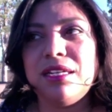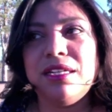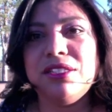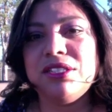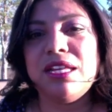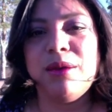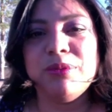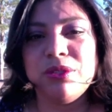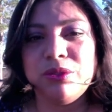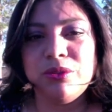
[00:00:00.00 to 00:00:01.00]
I just
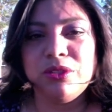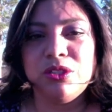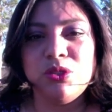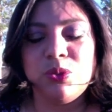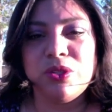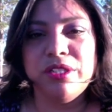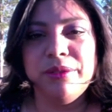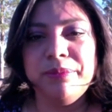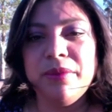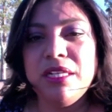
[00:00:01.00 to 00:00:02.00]
absolutely adore
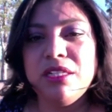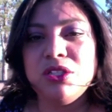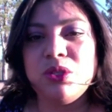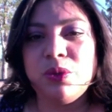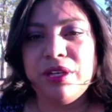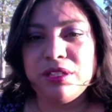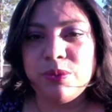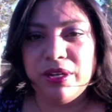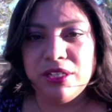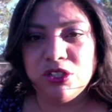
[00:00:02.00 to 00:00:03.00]
him. So that's
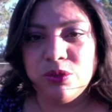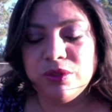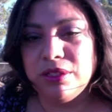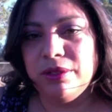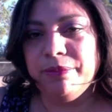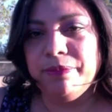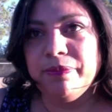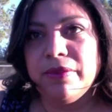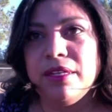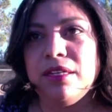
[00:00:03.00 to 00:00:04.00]
why I chose him
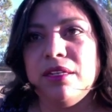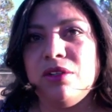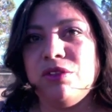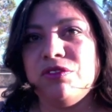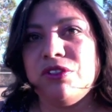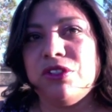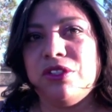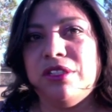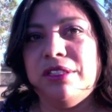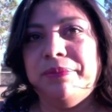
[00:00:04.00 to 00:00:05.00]

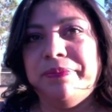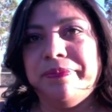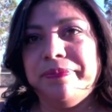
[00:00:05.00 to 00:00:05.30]
over